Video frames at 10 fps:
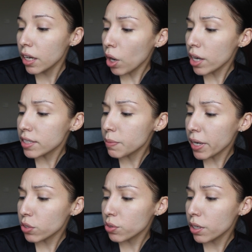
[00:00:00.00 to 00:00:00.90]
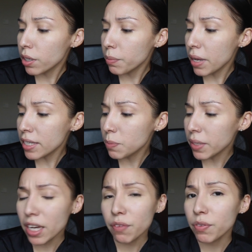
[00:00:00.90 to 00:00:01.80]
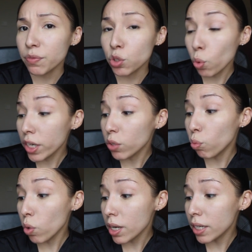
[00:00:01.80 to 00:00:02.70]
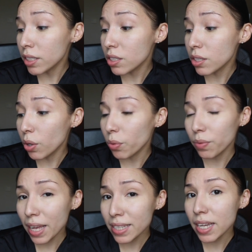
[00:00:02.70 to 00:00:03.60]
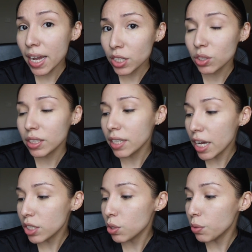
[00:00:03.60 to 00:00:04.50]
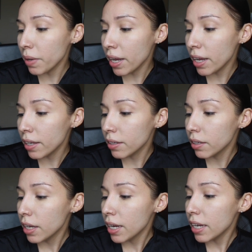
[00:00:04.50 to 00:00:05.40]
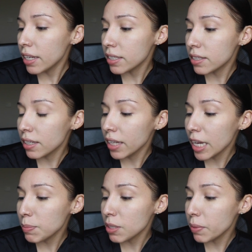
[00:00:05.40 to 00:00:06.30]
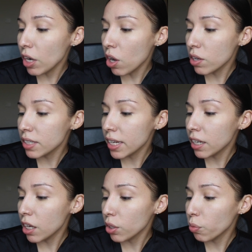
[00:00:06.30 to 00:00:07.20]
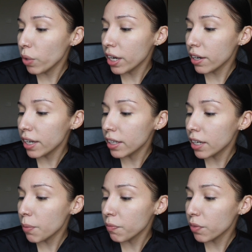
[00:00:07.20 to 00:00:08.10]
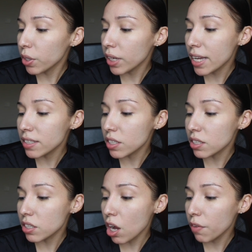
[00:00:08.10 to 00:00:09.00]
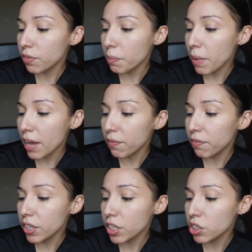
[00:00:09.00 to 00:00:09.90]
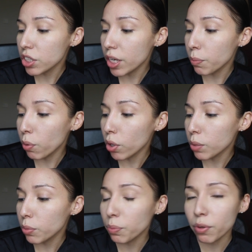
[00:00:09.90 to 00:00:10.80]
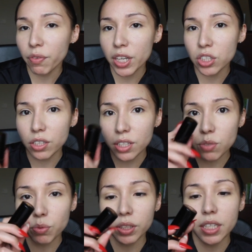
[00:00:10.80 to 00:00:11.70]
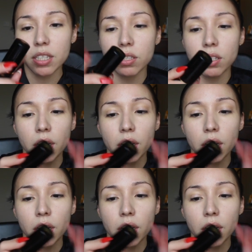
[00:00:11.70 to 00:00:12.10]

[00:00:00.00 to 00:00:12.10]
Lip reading: broad spectrum SPF of 21, so that's actually not too bad. It claims to be all day color wear and comfort. It has a soft matte finish and portable perfection. This really is